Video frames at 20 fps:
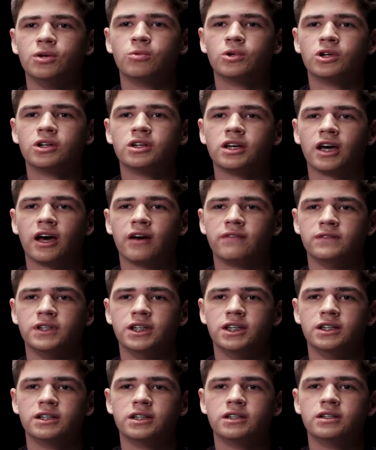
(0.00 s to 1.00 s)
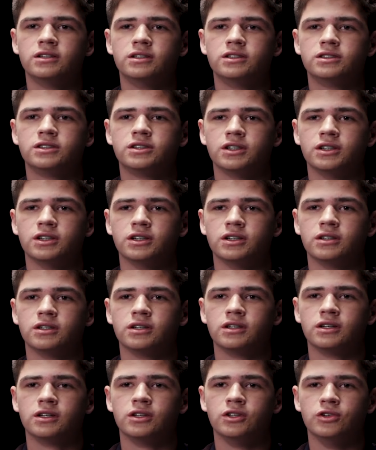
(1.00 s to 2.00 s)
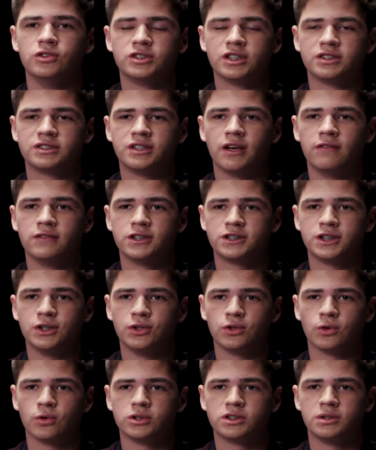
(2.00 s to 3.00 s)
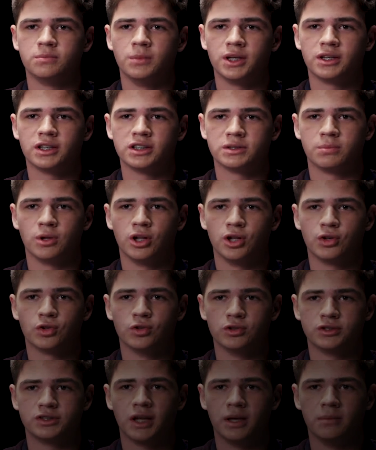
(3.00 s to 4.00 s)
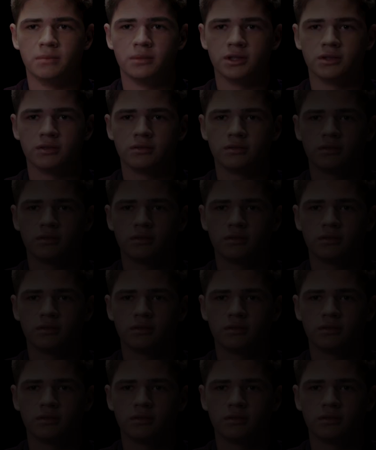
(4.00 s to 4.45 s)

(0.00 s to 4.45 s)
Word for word: he wouldn't have needed to use a seventeen-year-old to make his political statement.